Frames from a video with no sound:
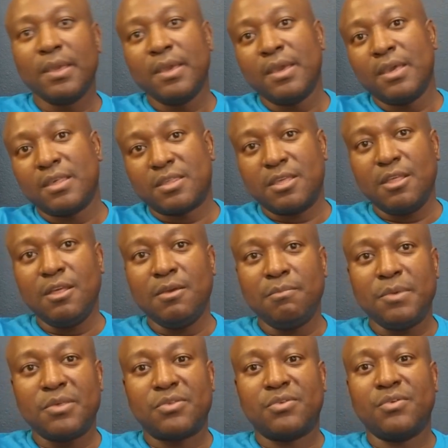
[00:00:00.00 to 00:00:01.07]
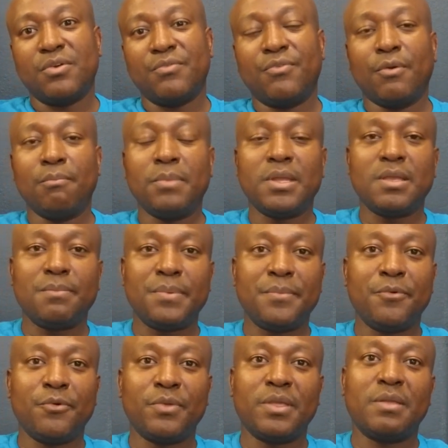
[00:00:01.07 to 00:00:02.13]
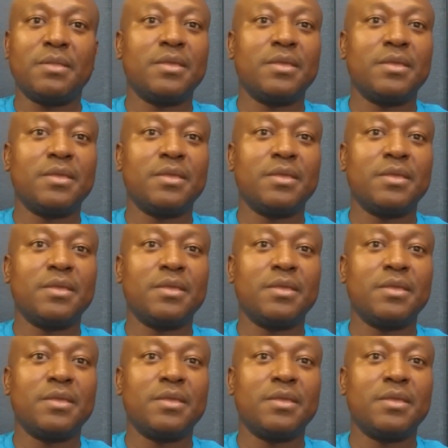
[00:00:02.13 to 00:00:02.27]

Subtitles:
still a mystery for many people,